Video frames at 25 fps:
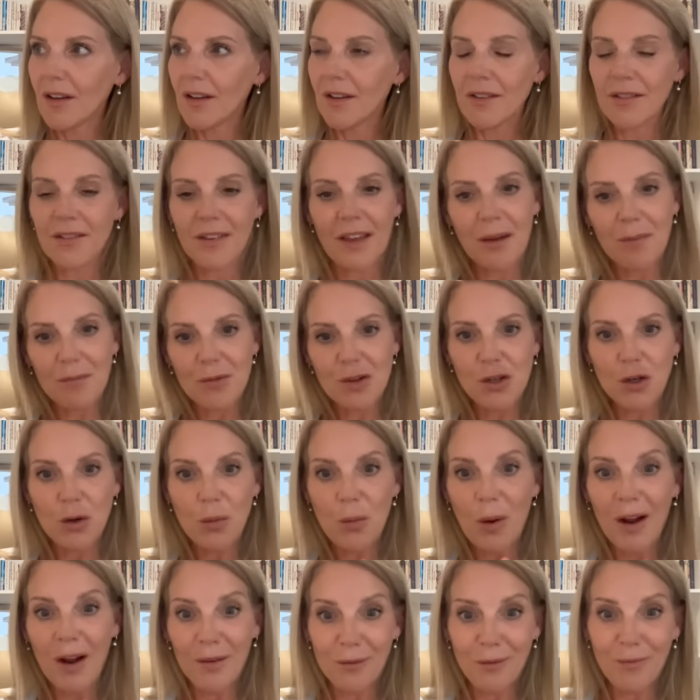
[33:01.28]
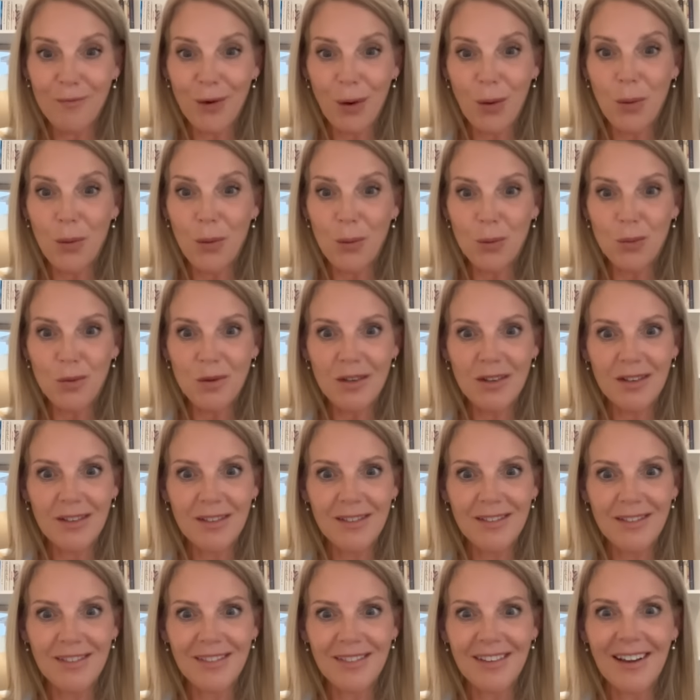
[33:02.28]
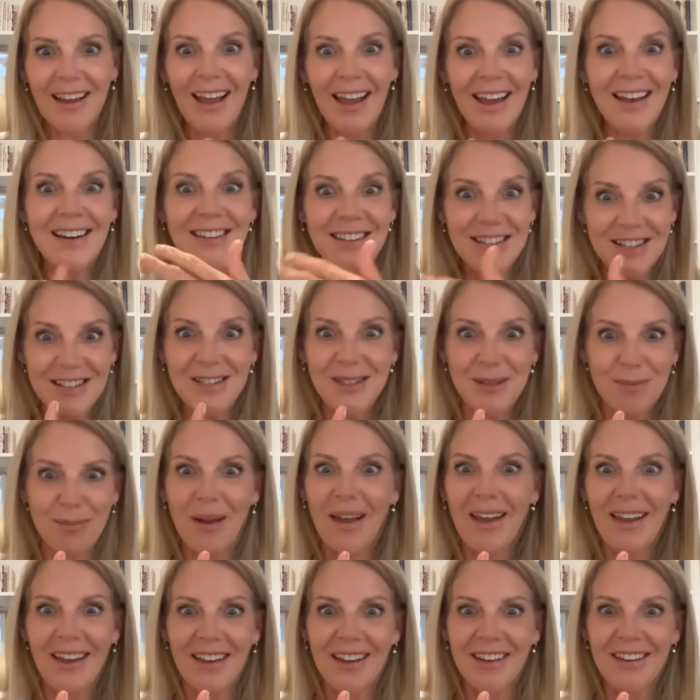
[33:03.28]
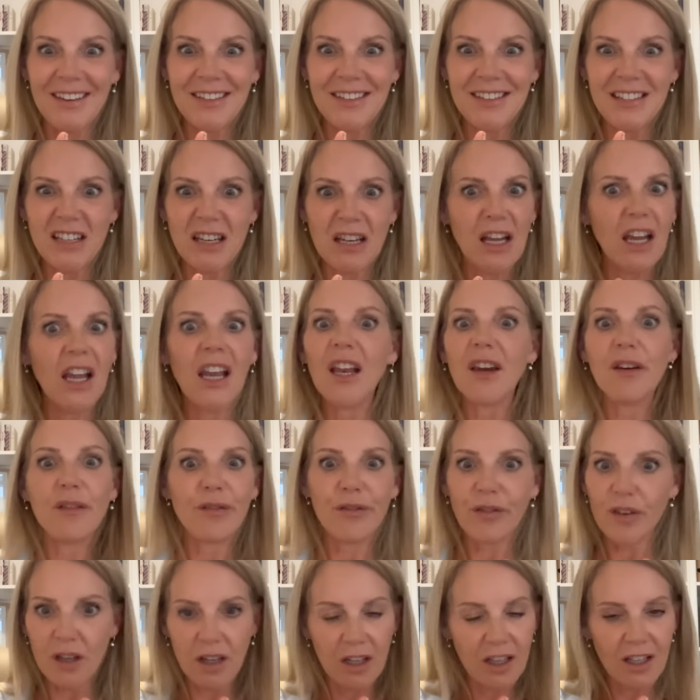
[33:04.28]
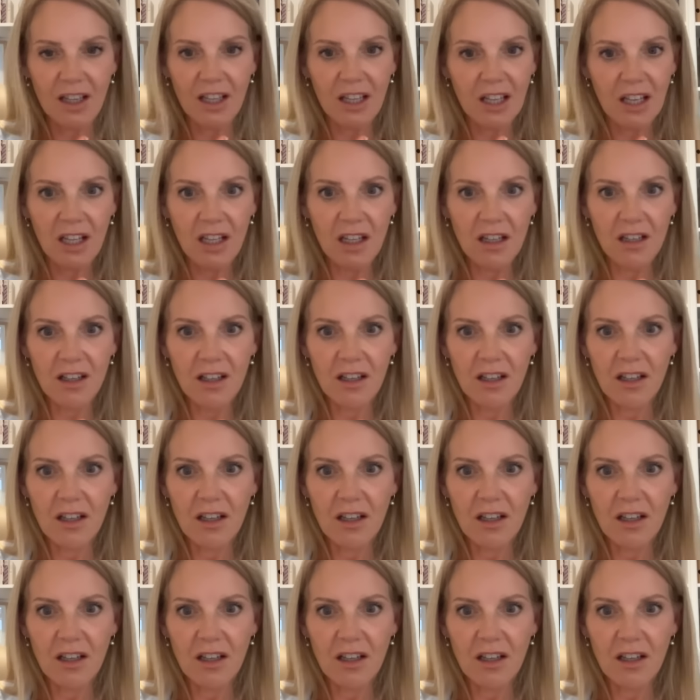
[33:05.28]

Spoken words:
seemed to unfold and expand infinitely.